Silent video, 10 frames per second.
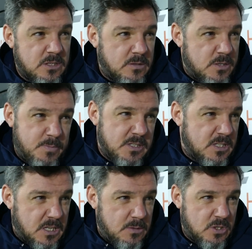This
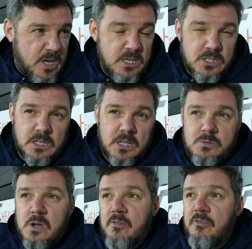business keeps changing, it
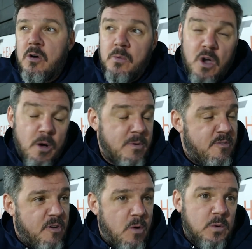keeps going forward. We've got to
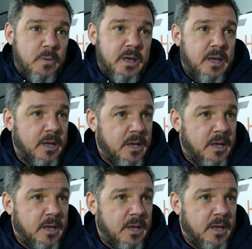move forward with it.